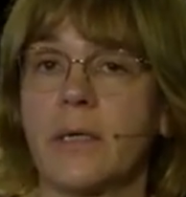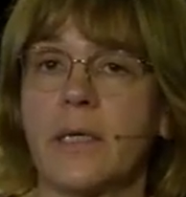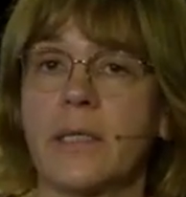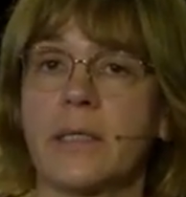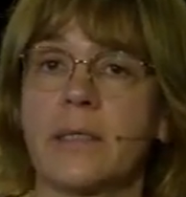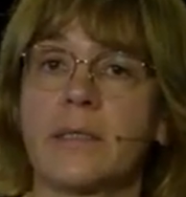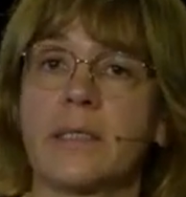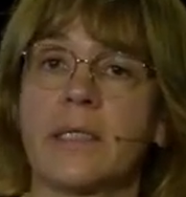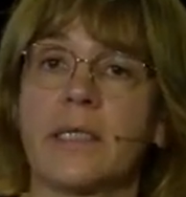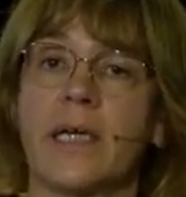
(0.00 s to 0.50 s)

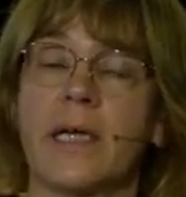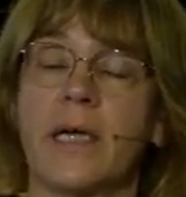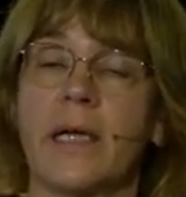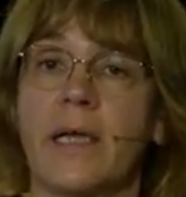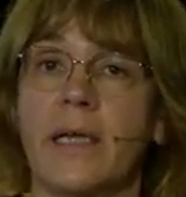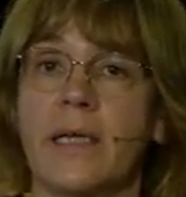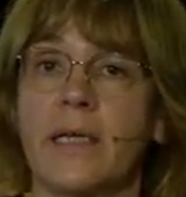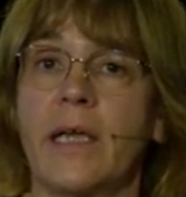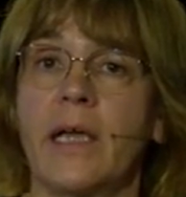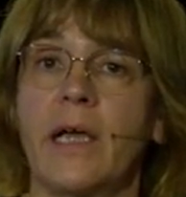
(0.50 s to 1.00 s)
And
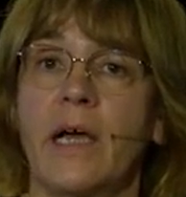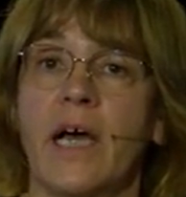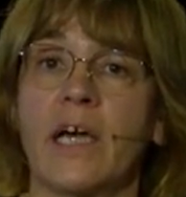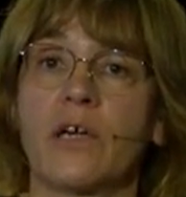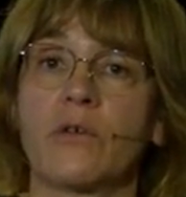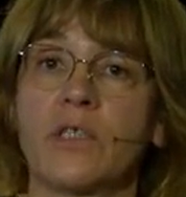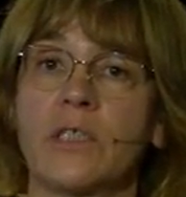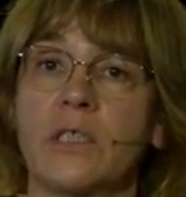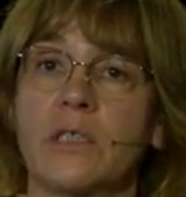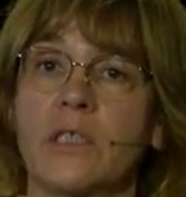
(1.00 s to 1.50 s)

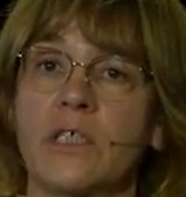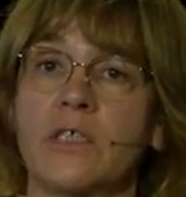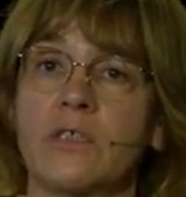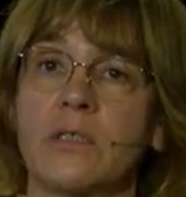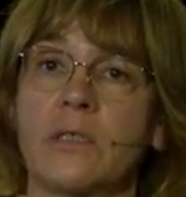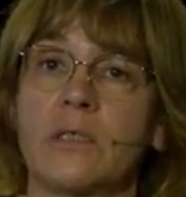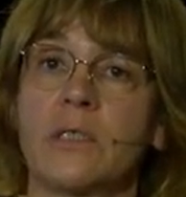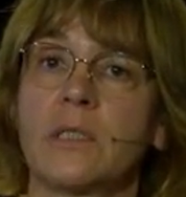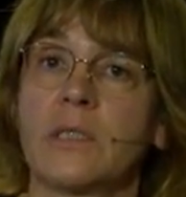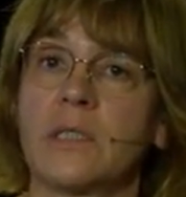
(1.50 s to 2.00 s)

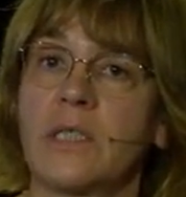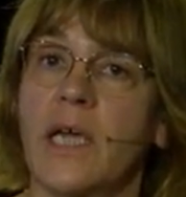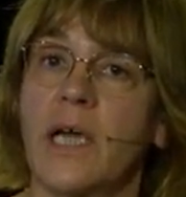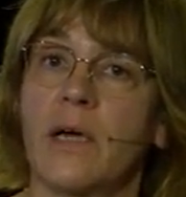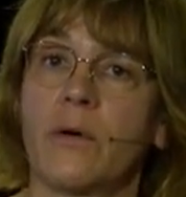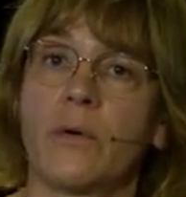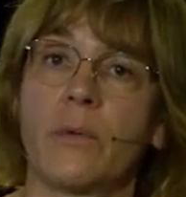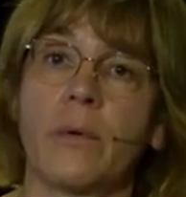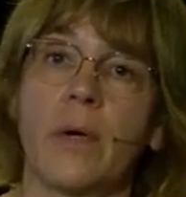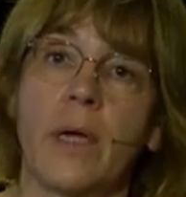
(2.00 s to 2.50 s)
accreditation is
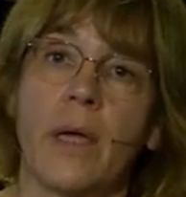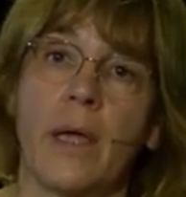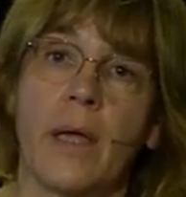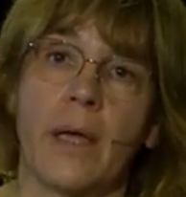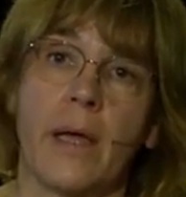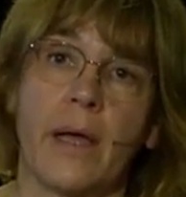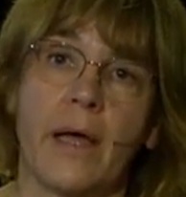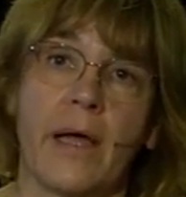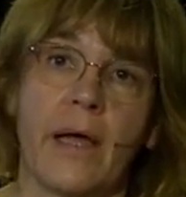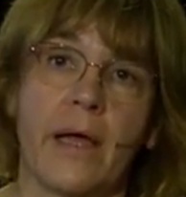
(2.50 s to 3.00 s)
now
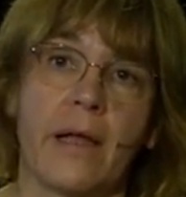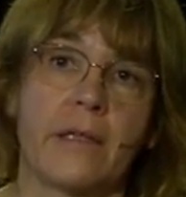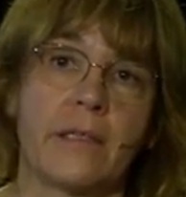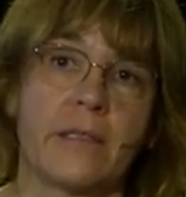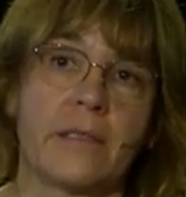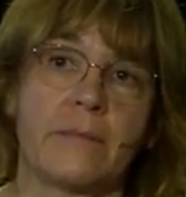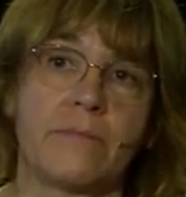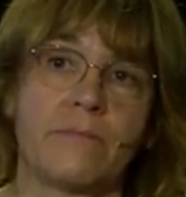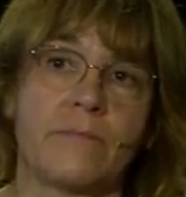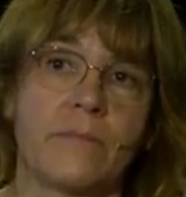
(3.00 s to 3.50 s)

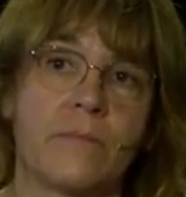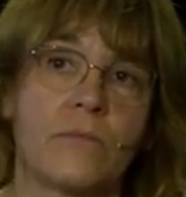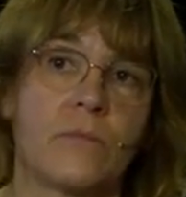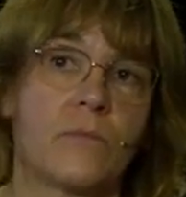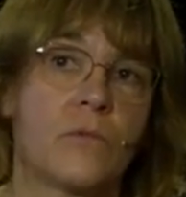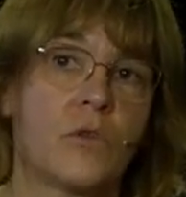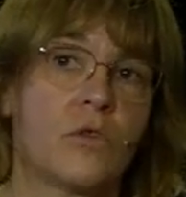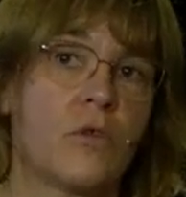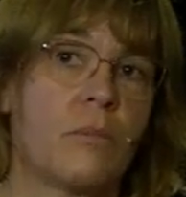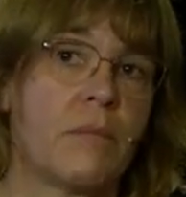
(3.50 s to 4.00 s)

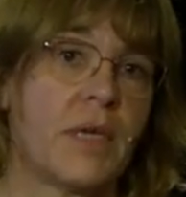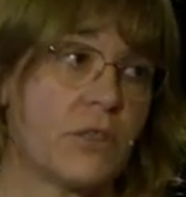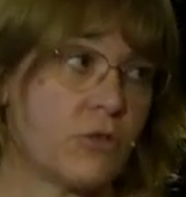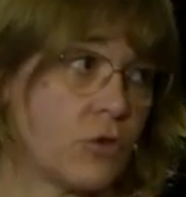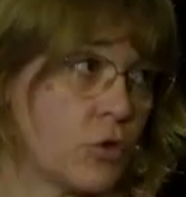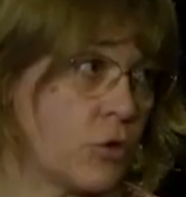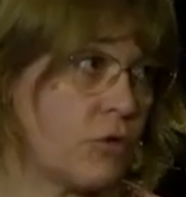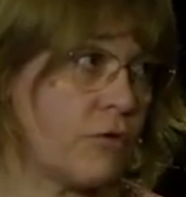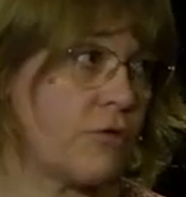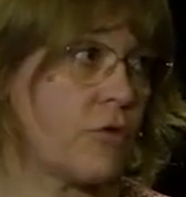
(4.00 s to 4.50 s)
the main
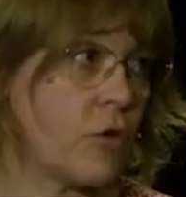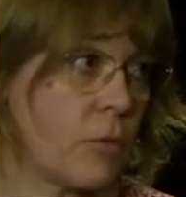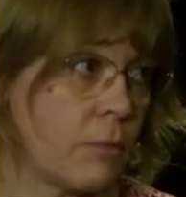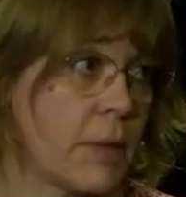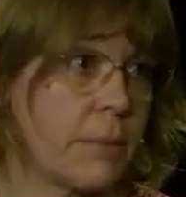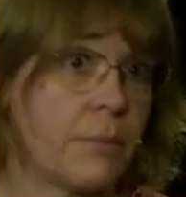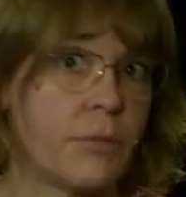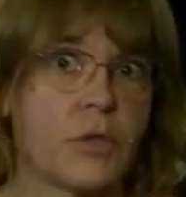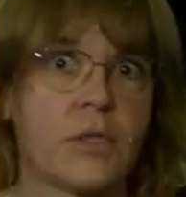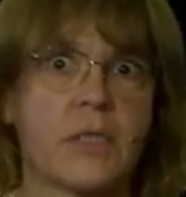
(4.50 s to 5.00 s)
tool for
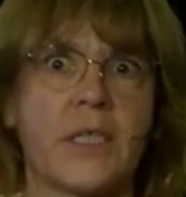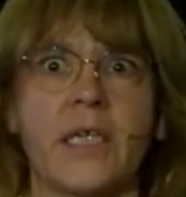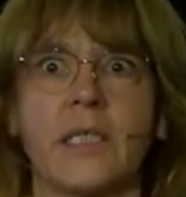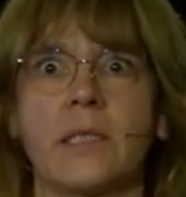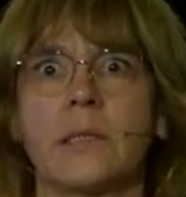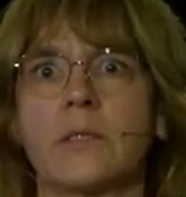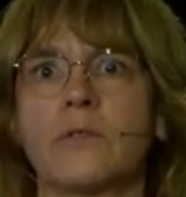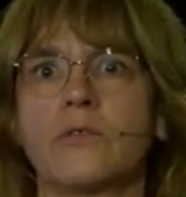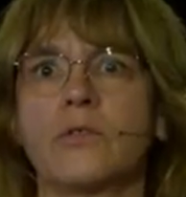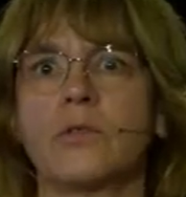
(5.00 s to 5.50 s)
member
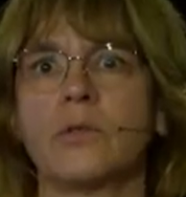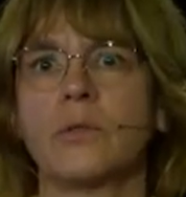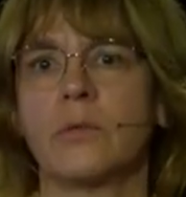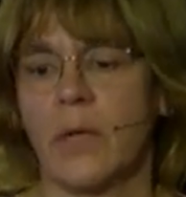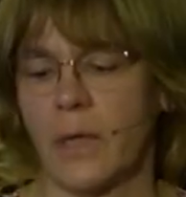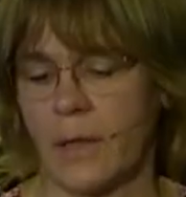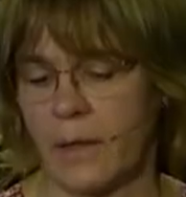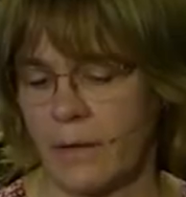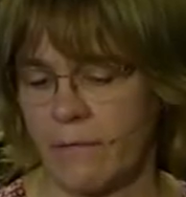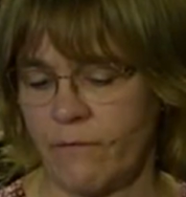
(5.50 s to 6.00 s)
states
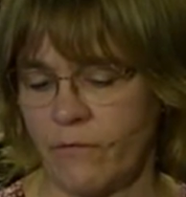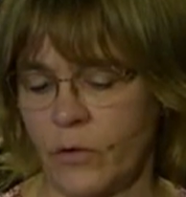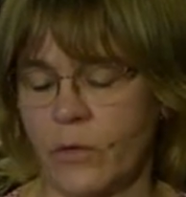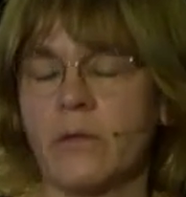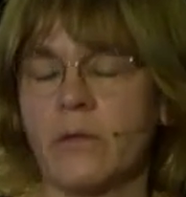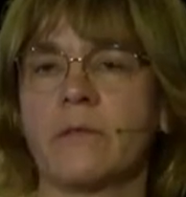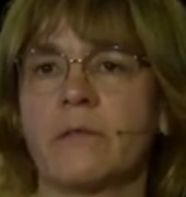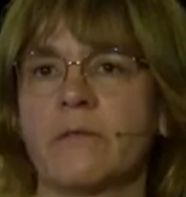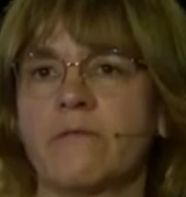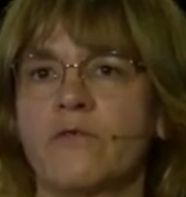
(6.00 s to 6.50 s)
to
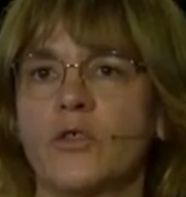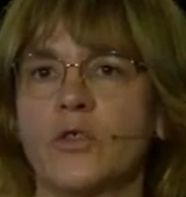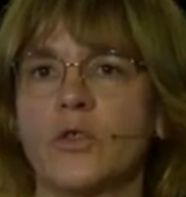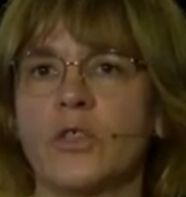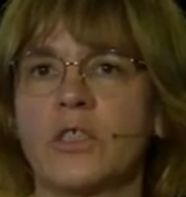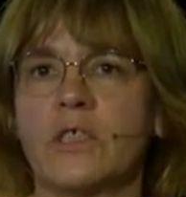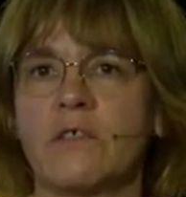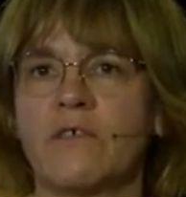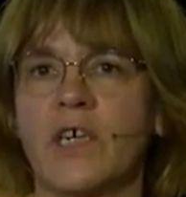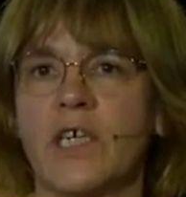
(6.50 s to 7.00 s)
for
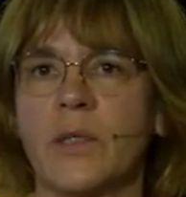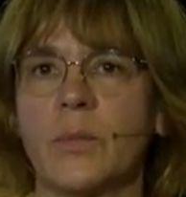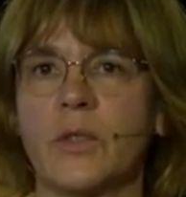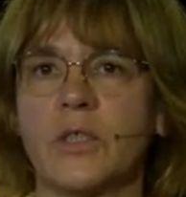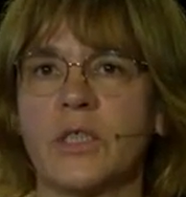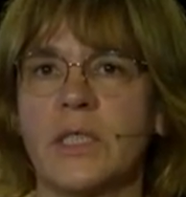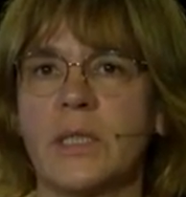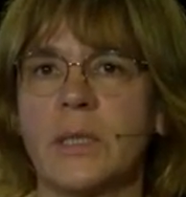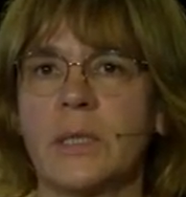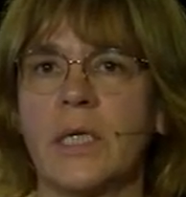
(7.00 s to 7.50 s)
notified
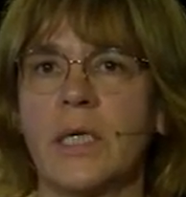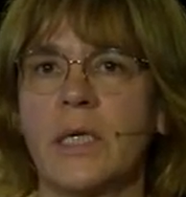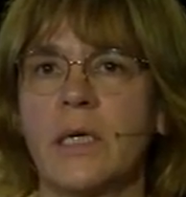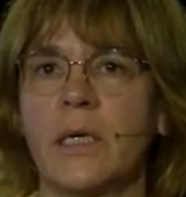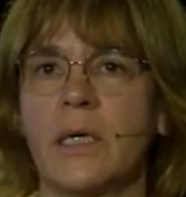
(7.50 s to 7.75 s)
bodies,